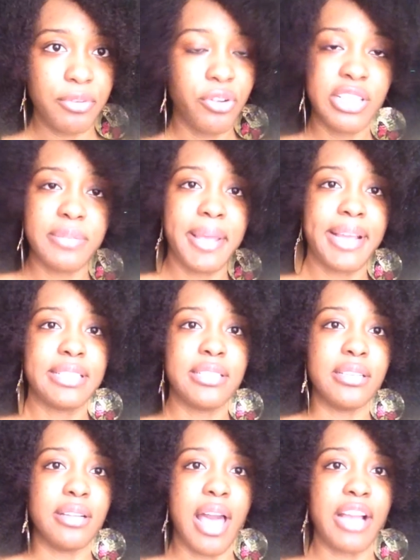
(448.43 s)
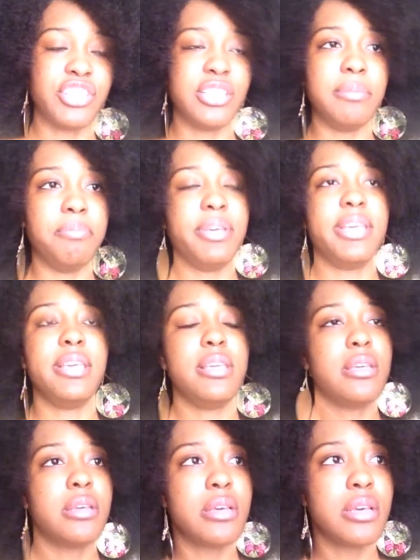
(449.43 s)
Don't expect it to actually be
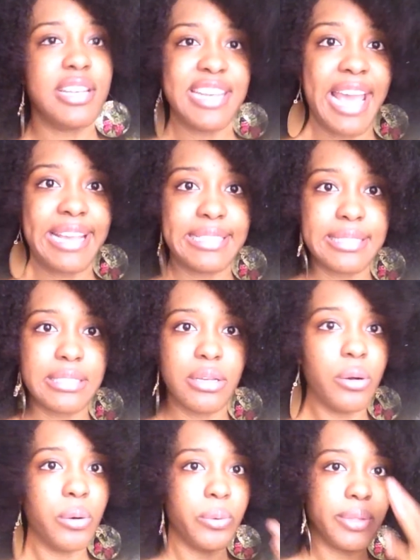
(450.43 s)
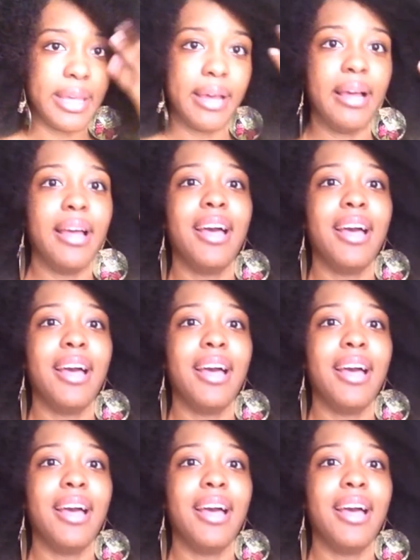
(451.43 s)
nice. So yeah.